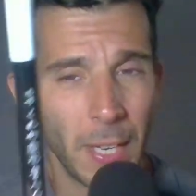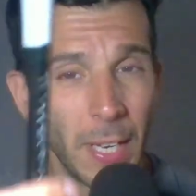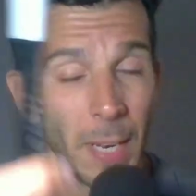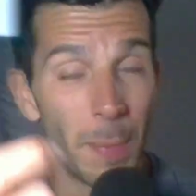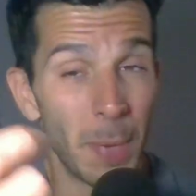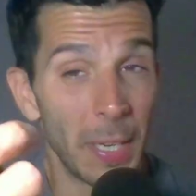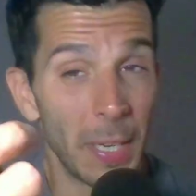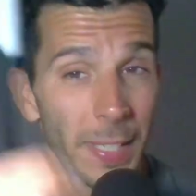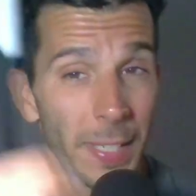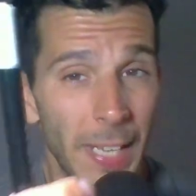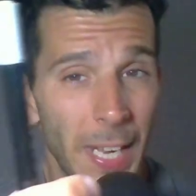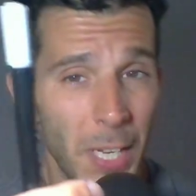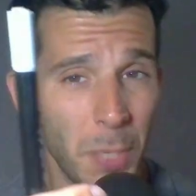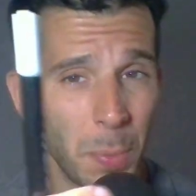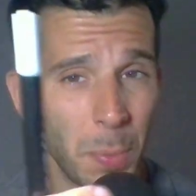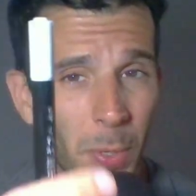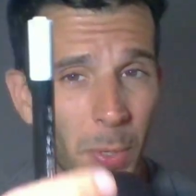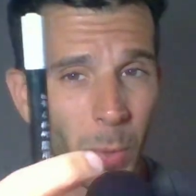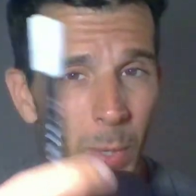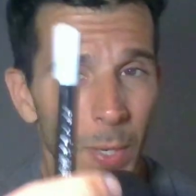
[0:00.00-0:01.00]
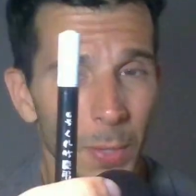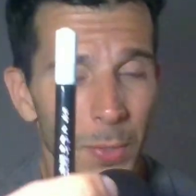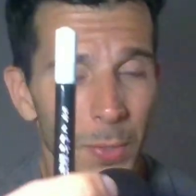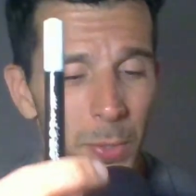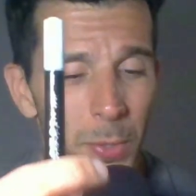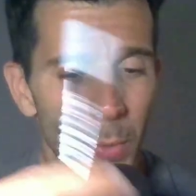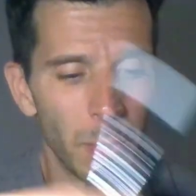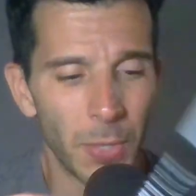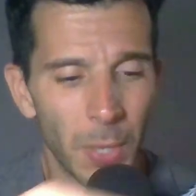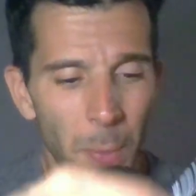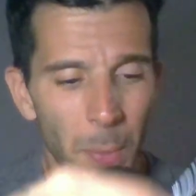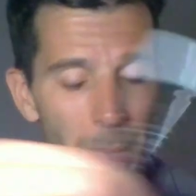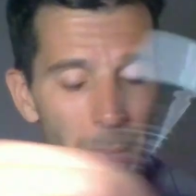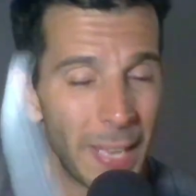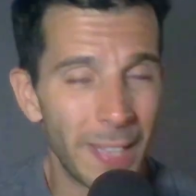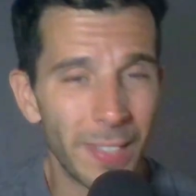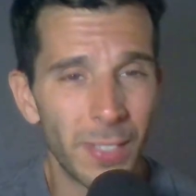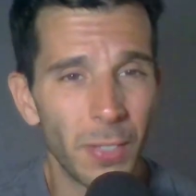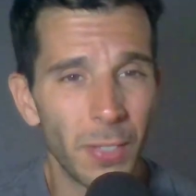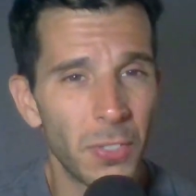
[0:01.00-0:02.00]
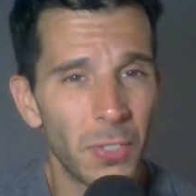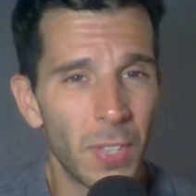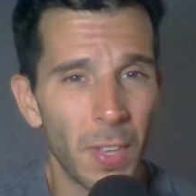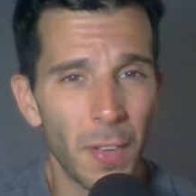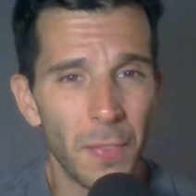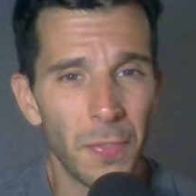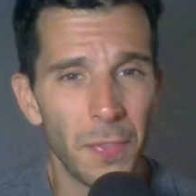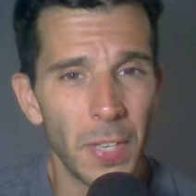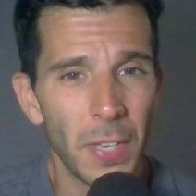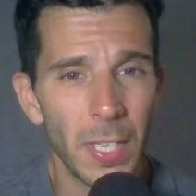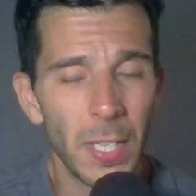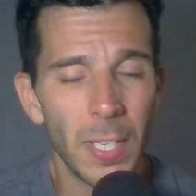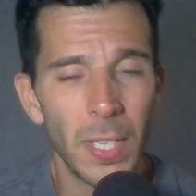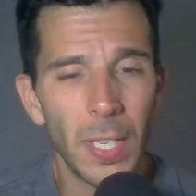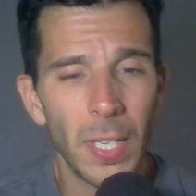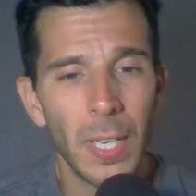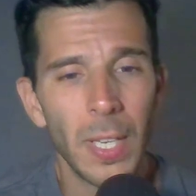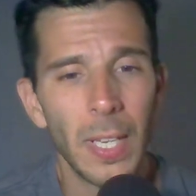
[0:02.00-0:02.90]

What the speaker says: In my sketchbook, what I'll do is I'll pencil stuff in,